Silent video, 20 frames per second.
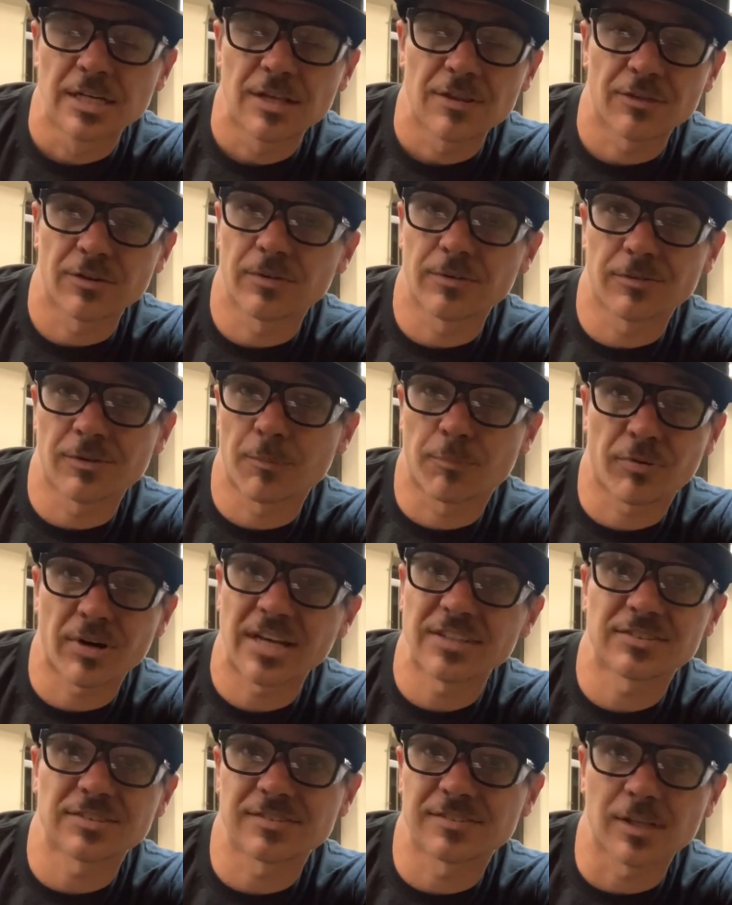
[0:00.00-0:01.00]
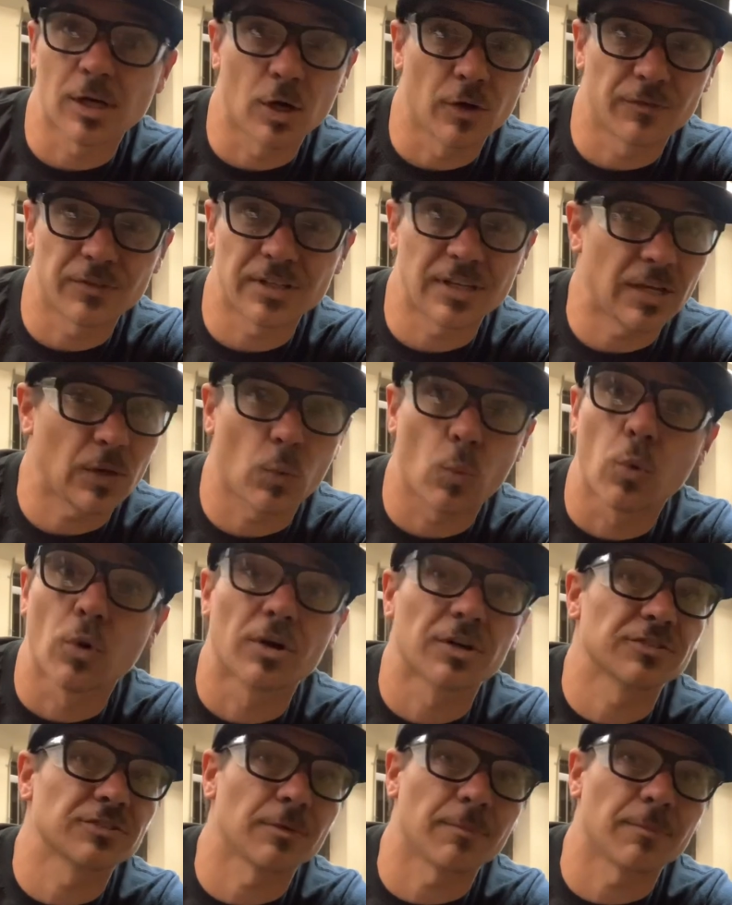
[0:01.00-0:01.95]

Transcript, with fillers: The press itself works